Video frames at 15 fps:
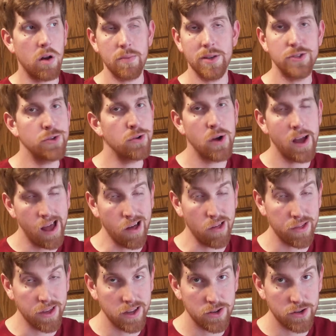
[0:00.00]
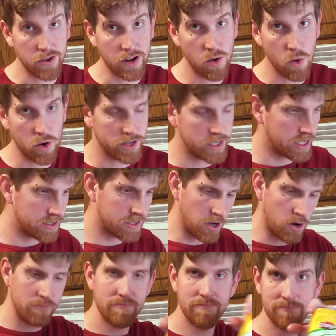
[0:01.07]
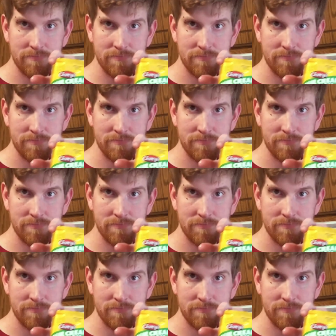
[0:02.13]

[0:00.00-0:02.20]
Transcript: want to be too healthy during quarantine, so